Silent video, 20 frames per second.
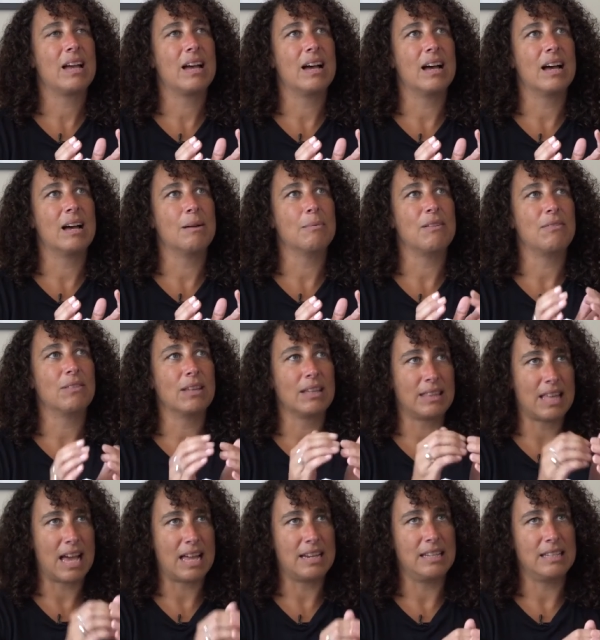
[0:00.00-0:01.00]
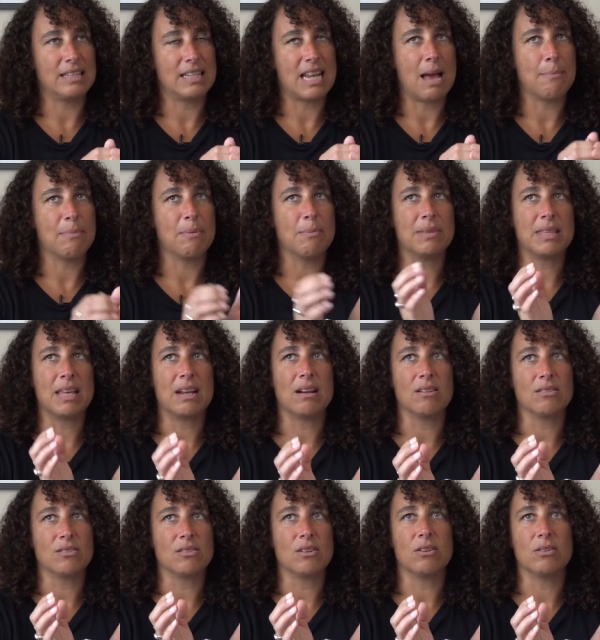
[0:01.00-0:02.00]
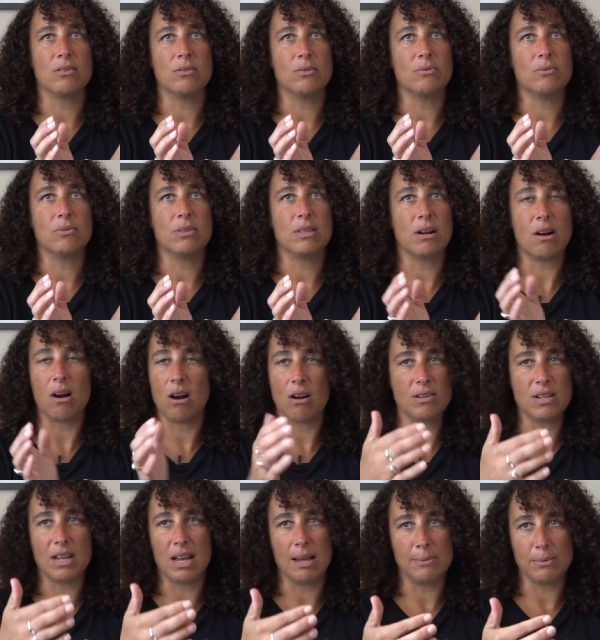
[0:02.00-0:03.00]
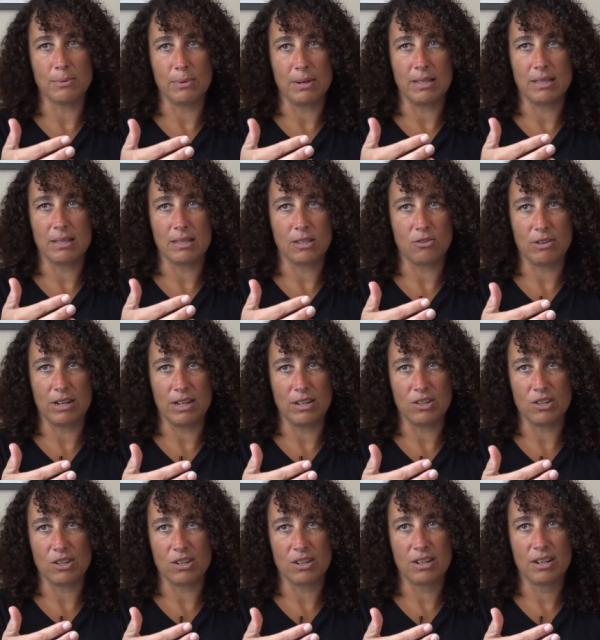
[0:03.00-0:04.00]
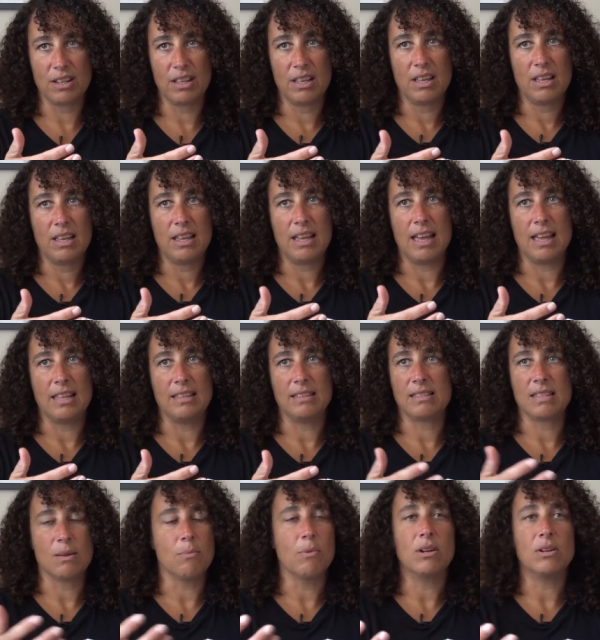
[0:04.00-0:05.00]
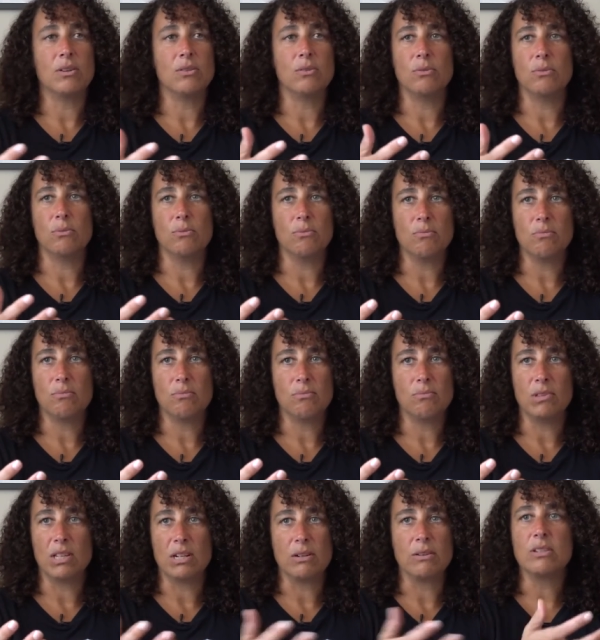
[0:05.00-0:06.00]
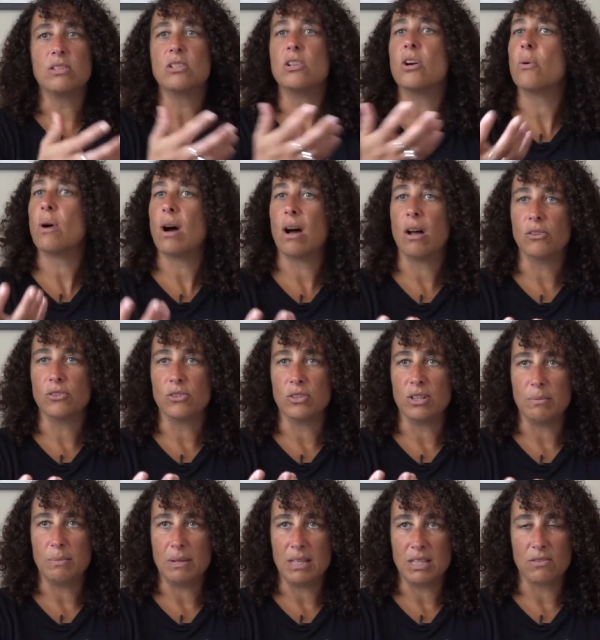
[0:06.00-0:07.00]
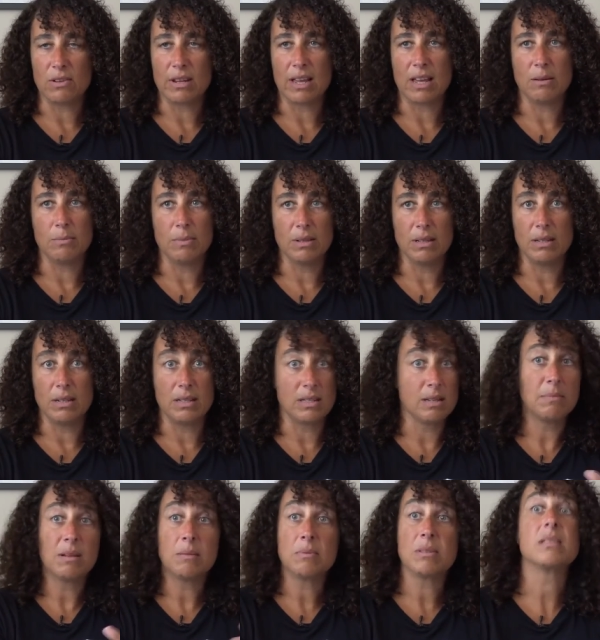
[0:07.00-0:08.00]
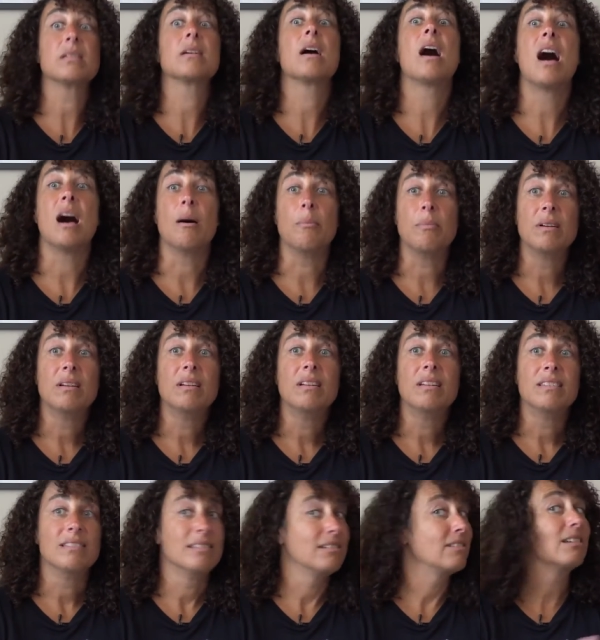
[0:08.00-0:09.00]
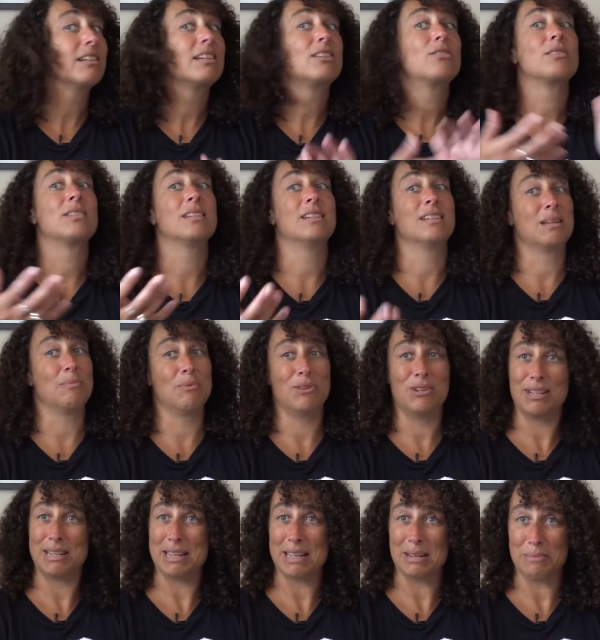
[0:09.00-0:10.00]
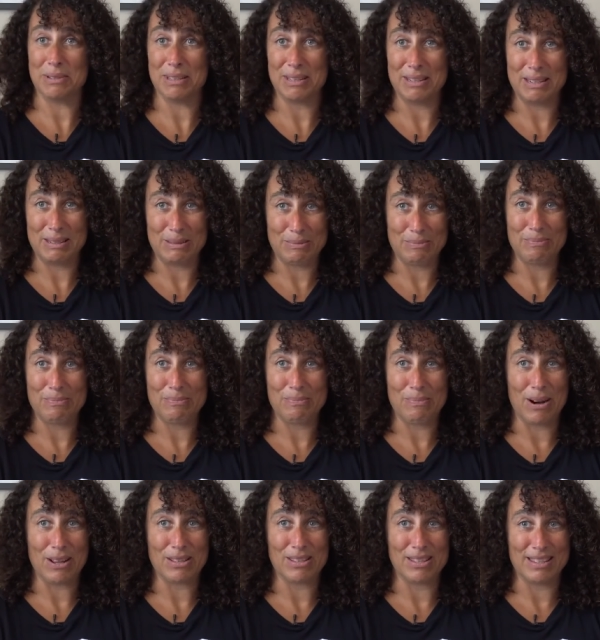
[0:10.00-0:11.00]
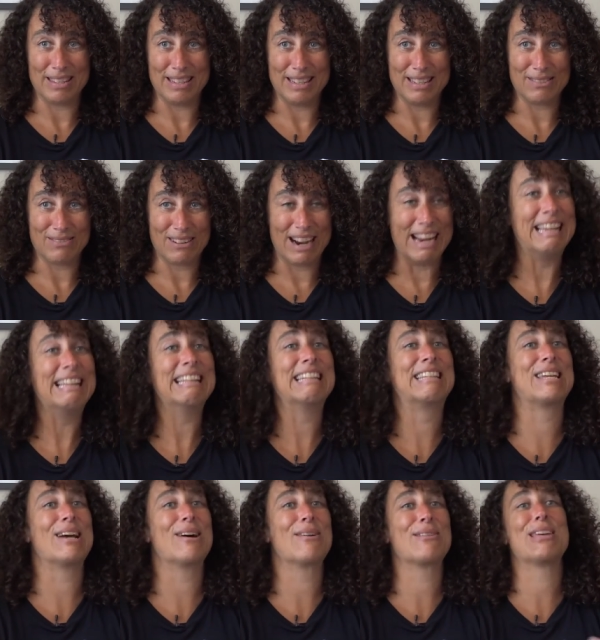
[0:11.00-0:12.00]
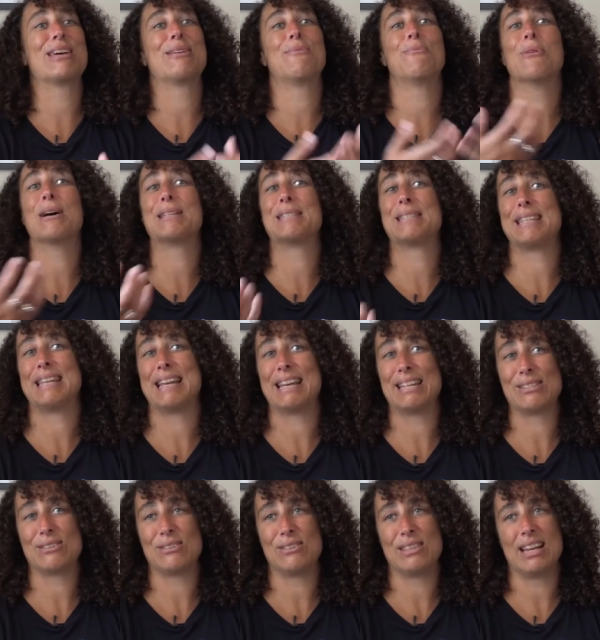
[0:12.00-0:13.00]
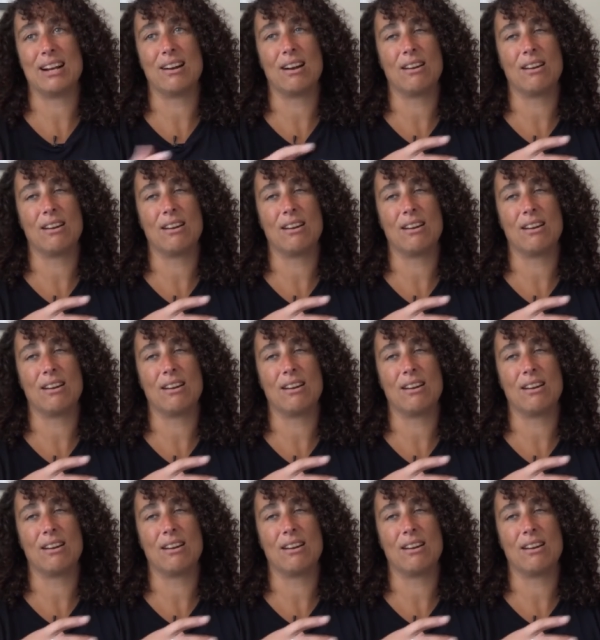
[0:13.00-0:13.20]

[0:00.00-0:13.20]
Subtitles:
I feel like that needs to happen. But then also there are times when it's a stranger and someone who there is no alternate means of accountability. Sometimes it's a cop. They're not interested in community accountability processes, right? So then what's the answer there?